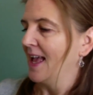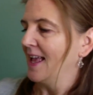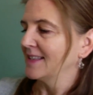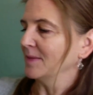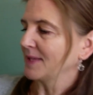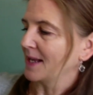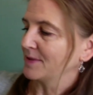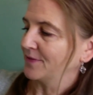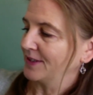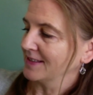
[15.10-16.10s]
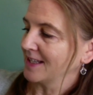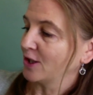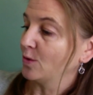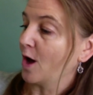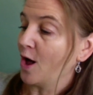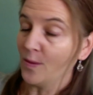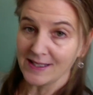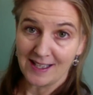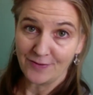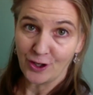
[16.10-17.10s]
Sometimes it feels like you
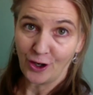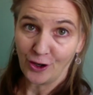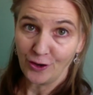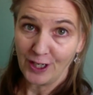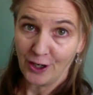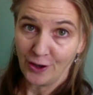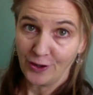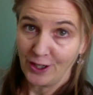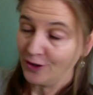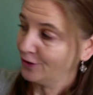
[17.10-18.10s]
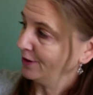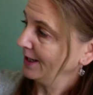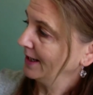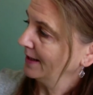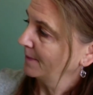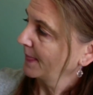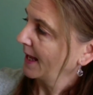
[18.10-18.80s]
always have to hurry, hurry, hurry.